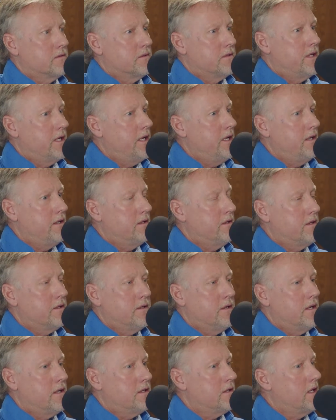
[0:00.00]
they're
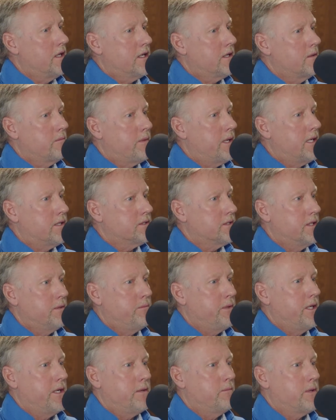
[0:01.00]
not like a
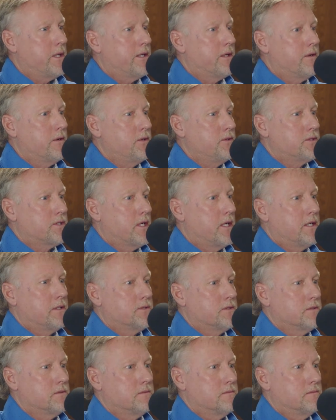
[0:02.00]
NBA player who
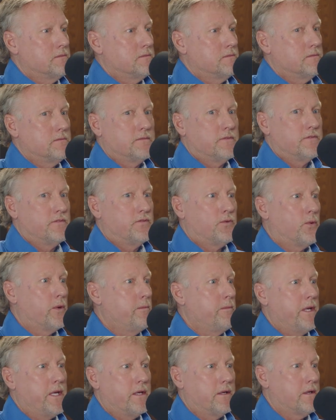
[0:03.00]
signs a
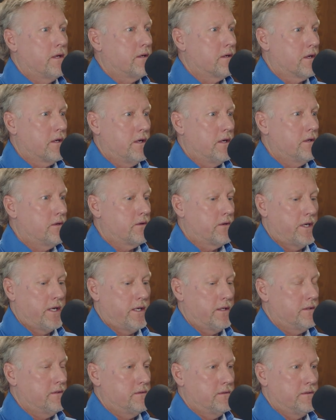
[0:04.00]
$40 million contract.